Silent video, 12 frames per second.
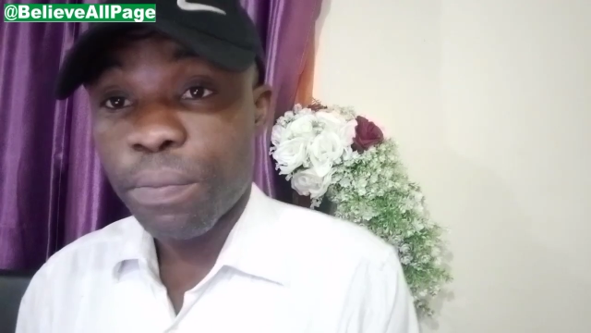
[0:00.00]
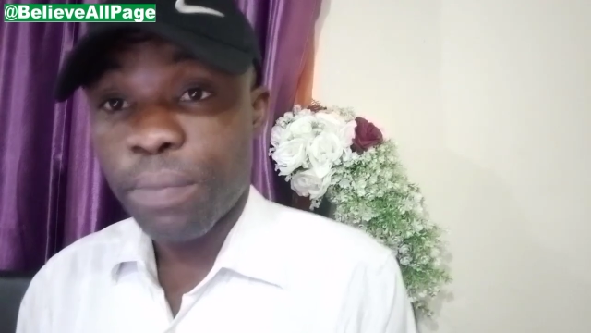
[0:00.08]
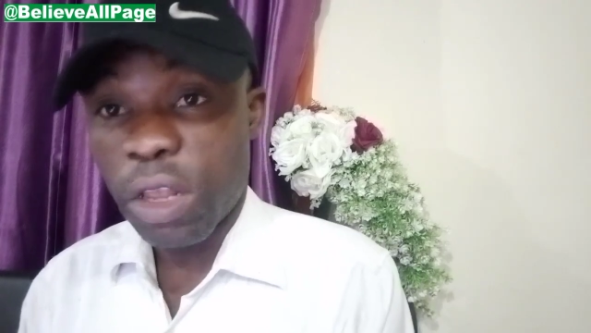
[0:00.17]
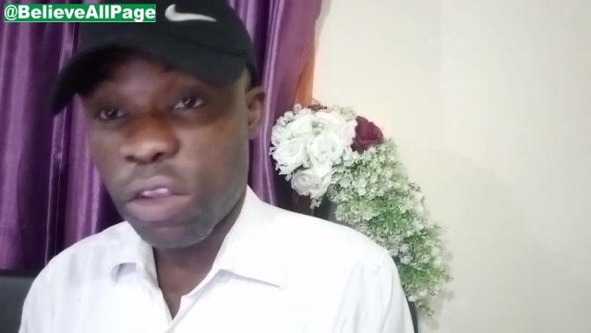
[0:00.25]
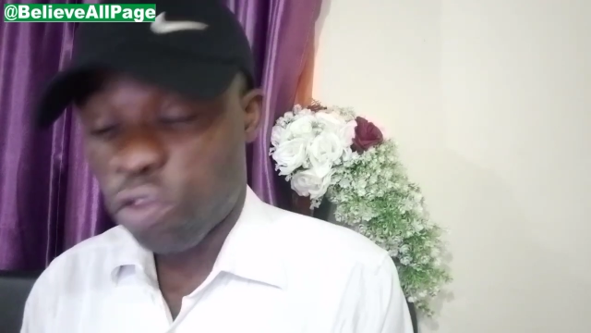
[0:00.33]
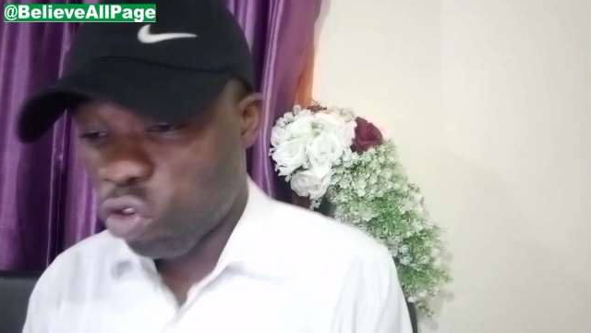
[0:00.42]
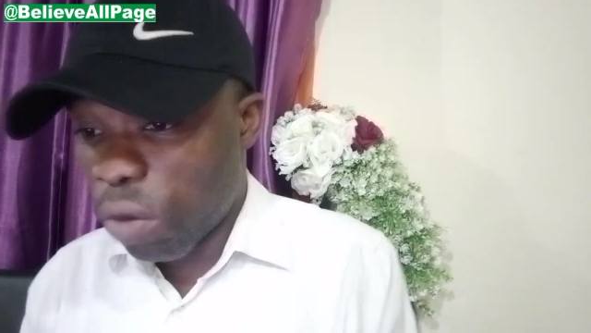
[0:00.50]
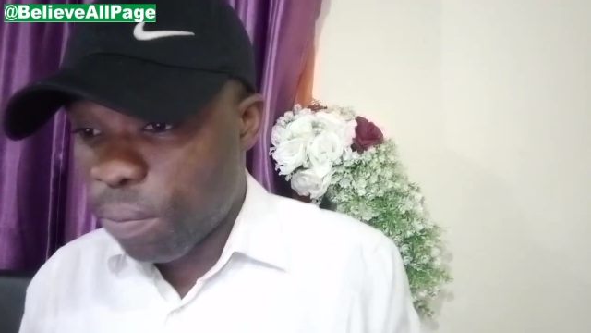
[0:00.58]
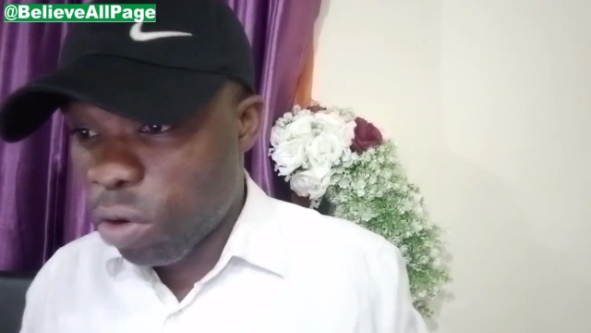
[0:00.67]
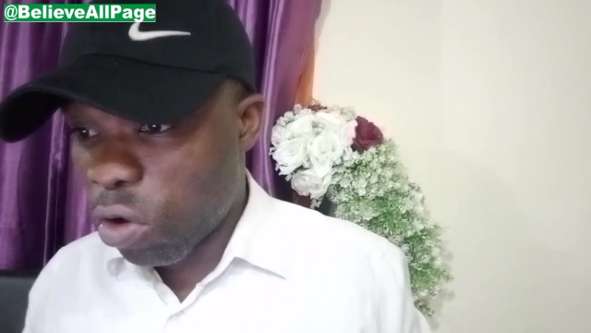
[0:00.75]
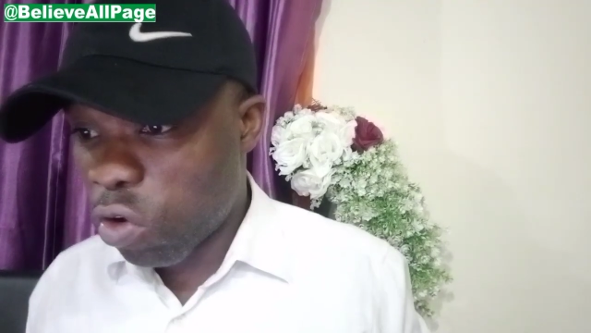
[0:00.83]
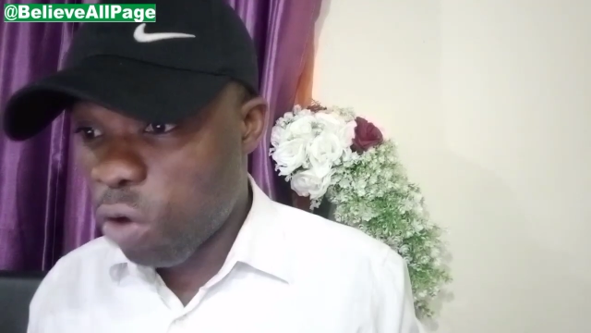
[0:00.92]
Please
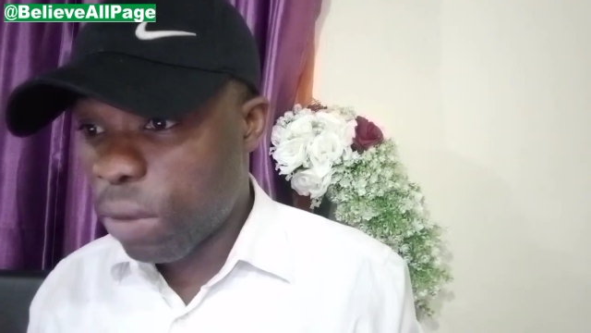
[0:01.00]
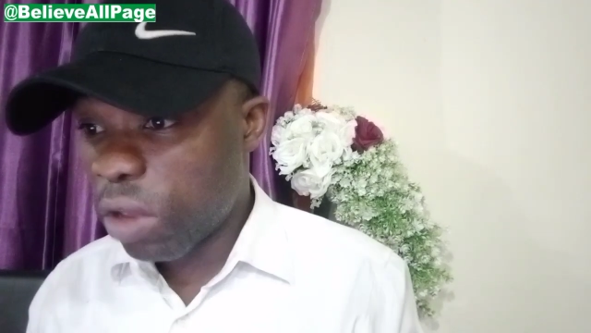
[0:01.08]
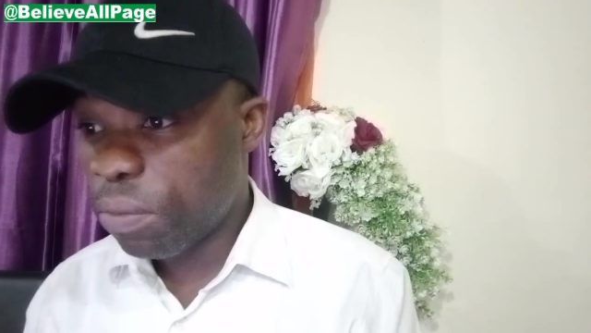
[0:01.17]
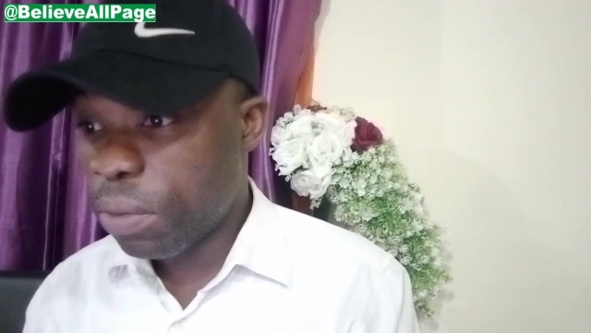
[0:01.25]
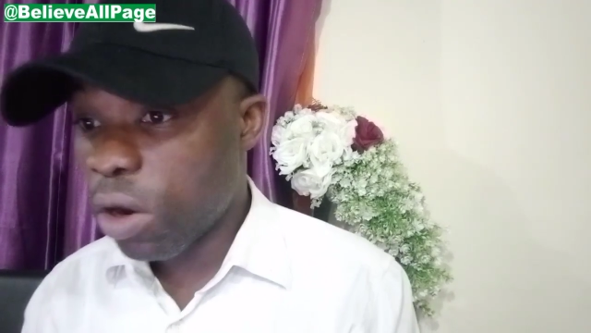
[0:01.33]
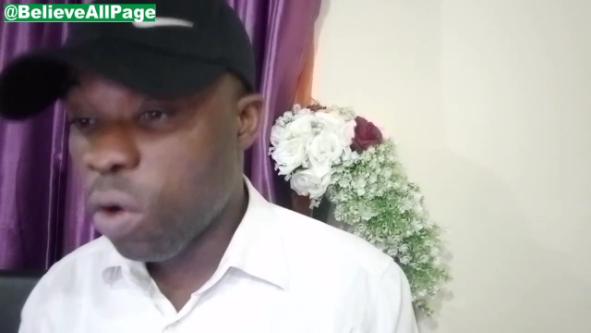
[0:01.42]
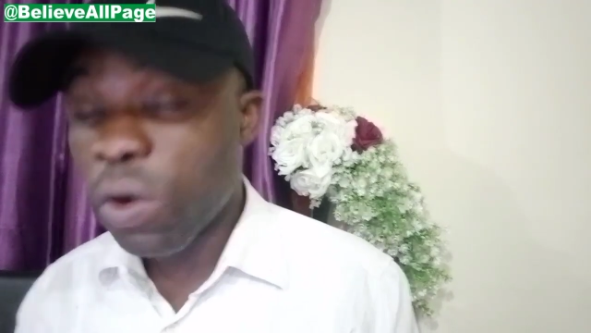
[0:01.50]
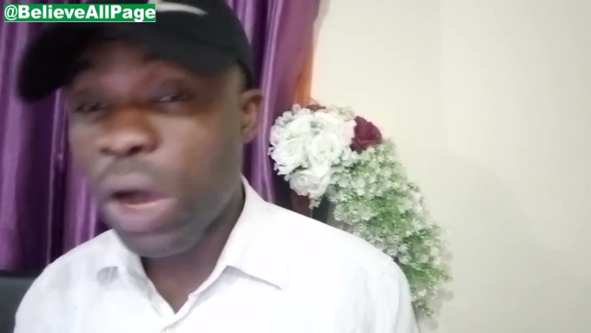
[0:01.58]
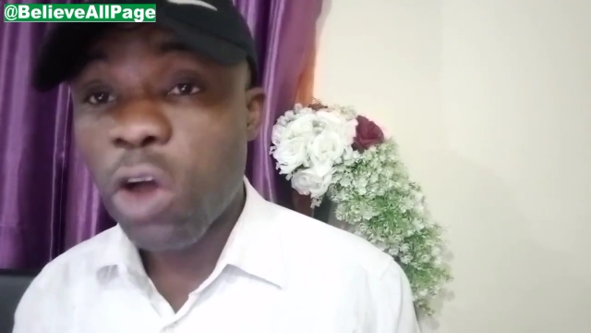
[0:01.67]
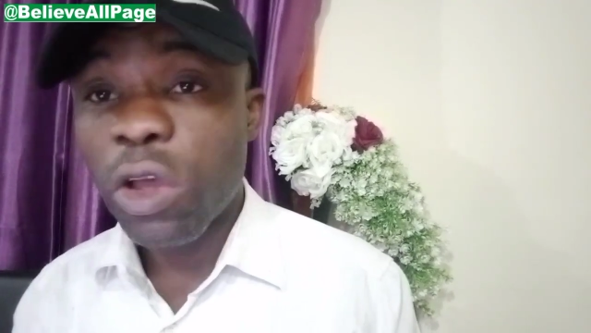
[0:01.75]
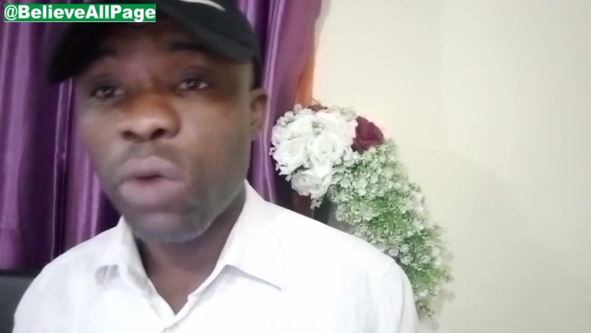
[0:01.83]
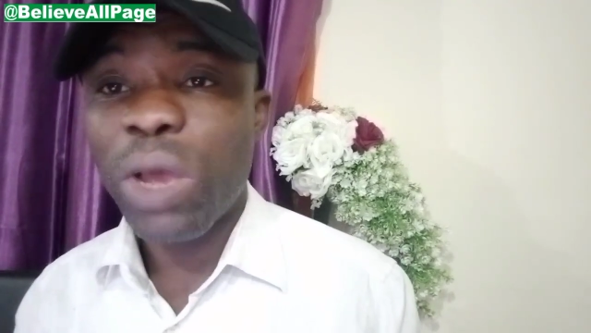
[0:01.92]
drop your comment below.
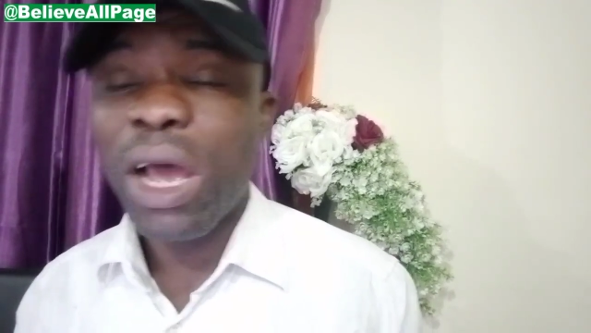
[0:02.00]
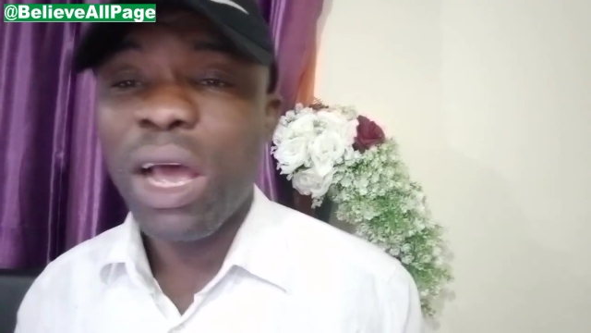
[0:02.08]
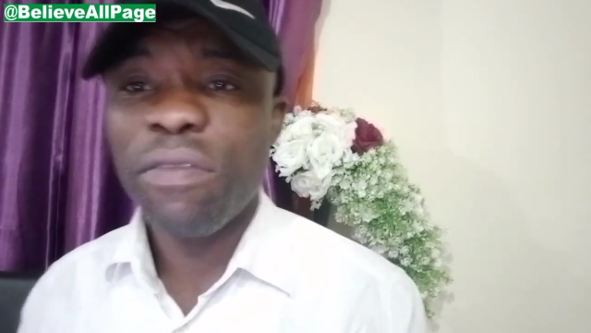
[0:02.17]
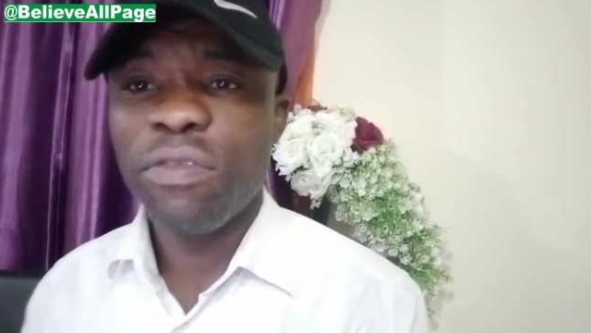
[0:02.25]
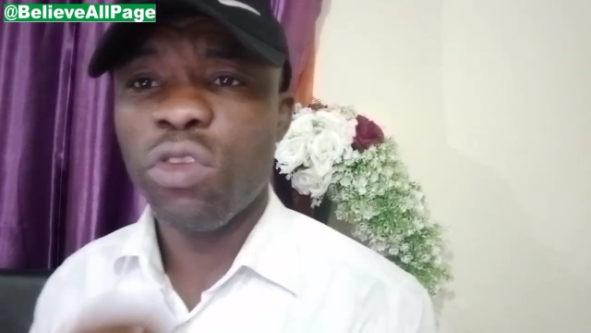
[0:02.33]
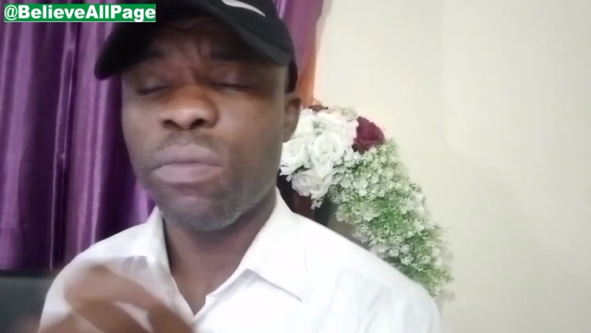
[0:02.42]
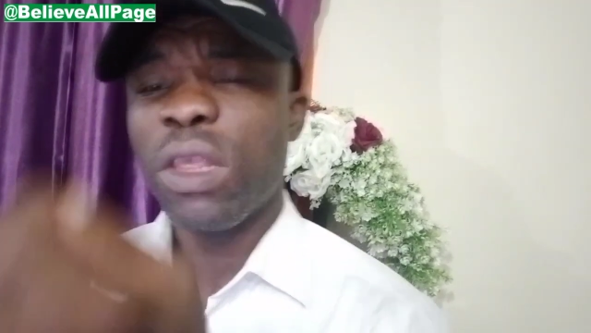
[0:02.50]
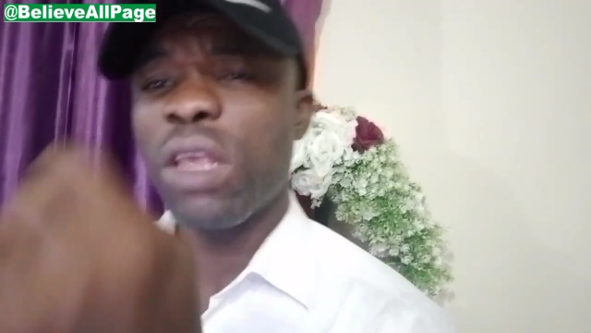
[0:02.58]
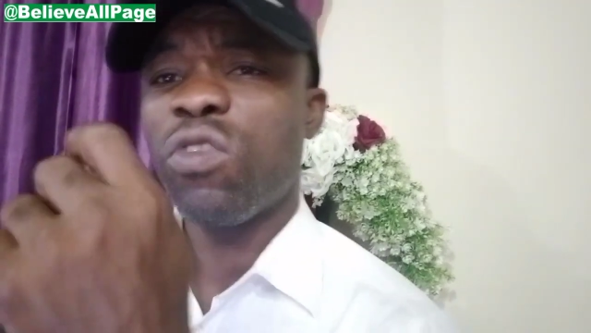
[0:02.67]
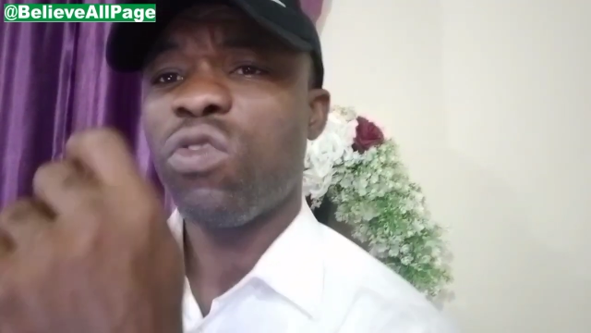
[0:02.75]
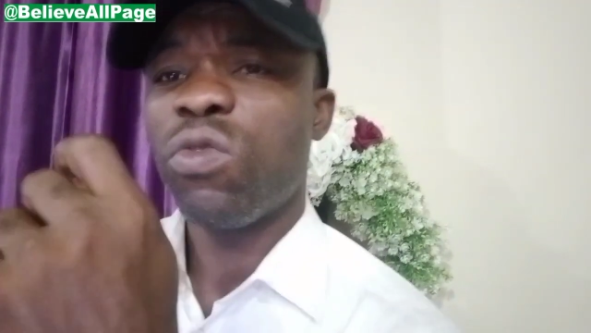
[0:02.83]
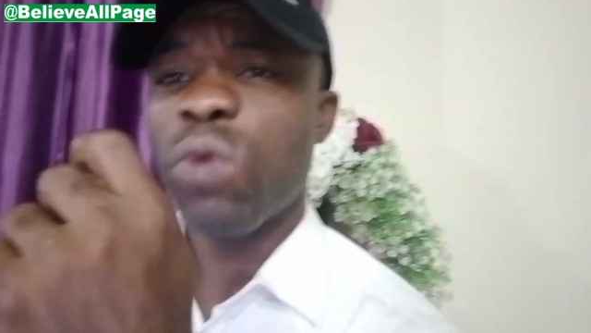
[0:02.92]
Okay, we have some
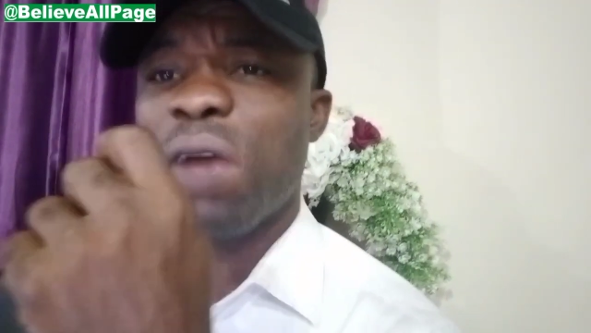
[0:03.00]
things,